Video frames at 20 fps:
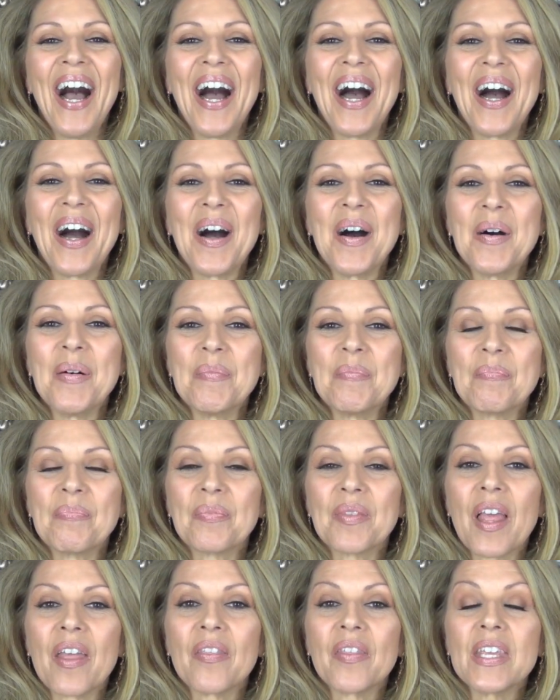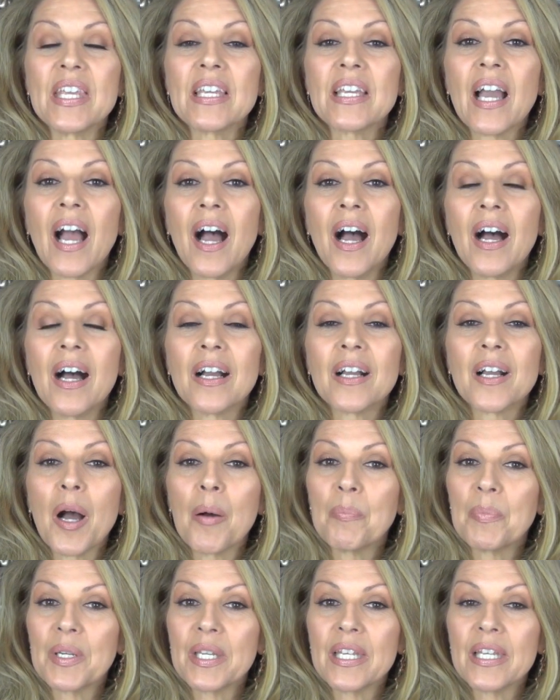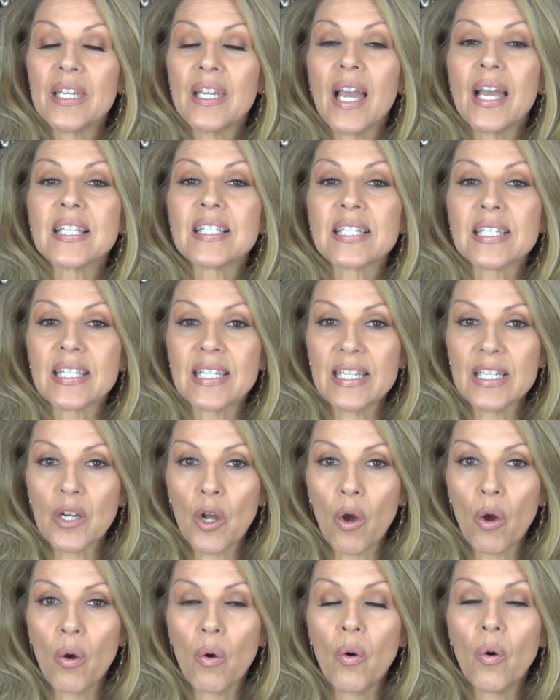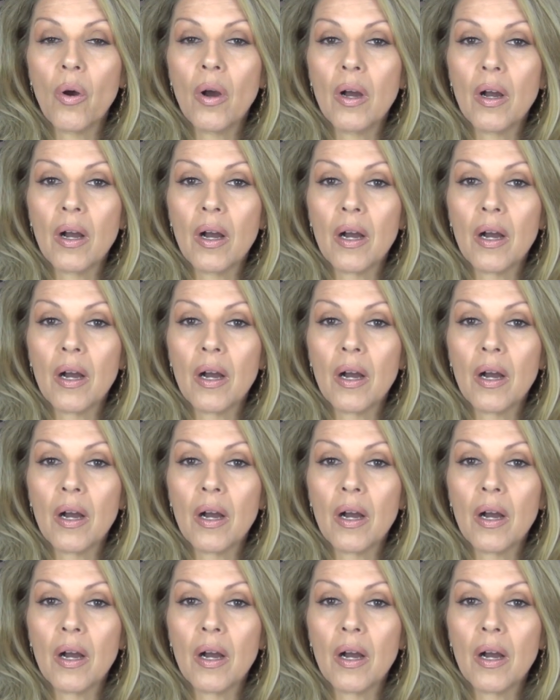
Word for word: um, the co company Esqido,